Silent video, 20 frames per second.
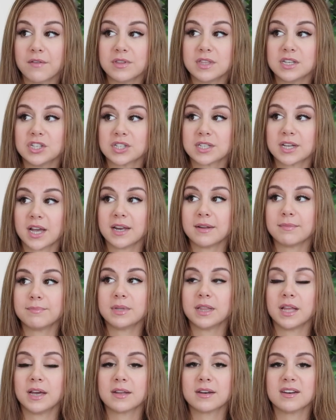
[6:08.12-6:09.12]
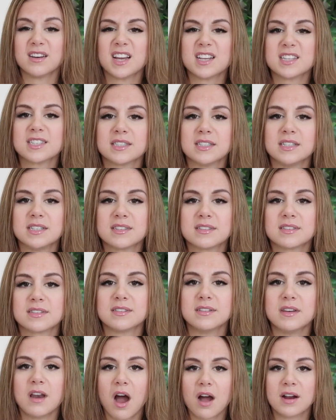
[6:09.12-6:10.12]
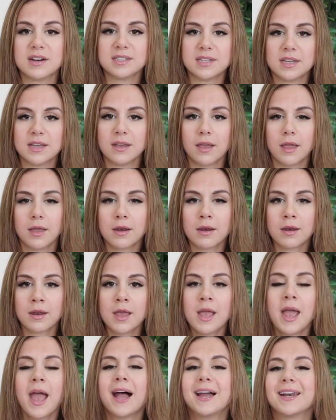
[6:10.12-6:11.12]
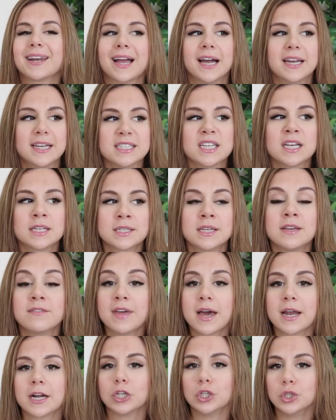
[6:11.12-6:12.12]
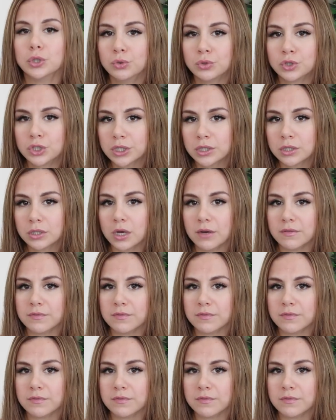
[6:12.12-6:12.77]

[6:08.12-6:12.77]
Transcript: everything just kind of be like nicely snugged in. And it kind of does give that illusion